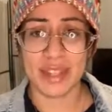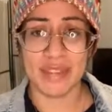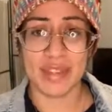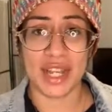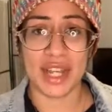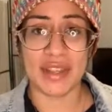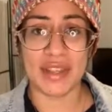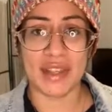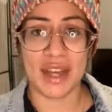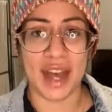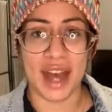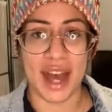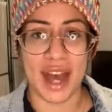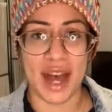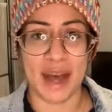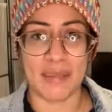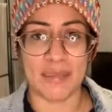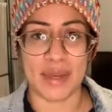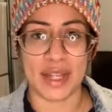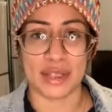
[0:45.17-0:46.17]
via the
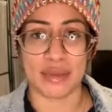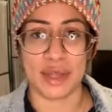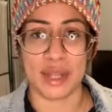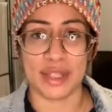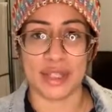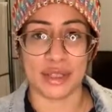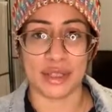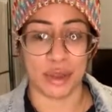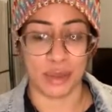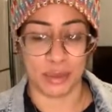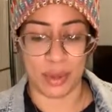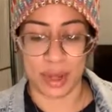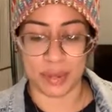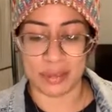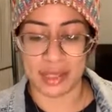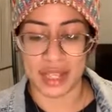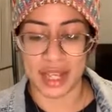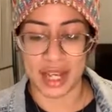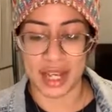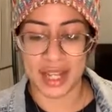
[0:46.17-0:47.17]
app as well as our
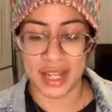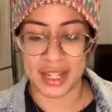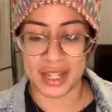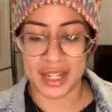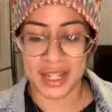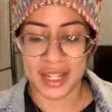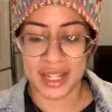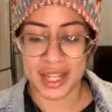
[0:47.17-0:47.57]
website.